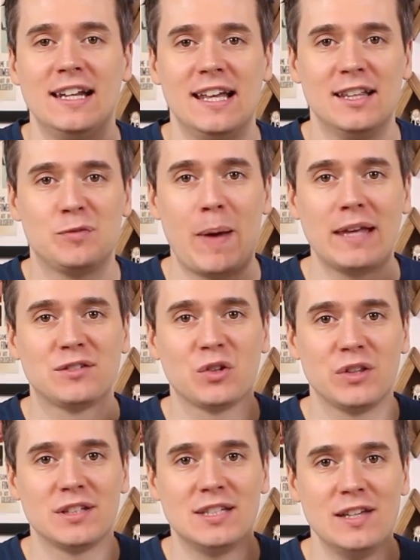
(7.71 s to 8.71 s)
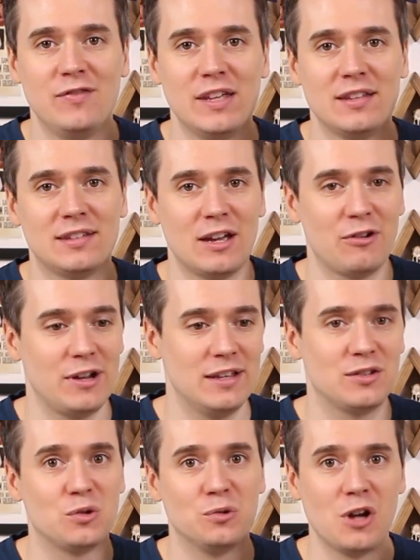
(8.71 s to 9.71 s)
it's based on the TV
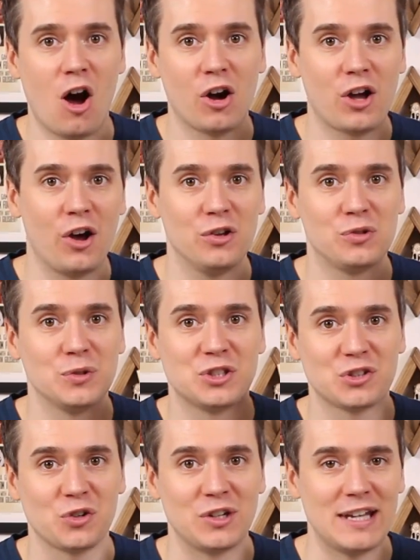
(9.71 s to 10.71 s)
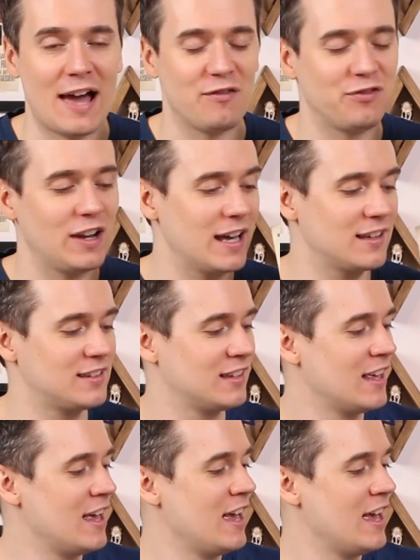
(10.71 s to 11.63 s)
series called Narcos, which is on Netflix.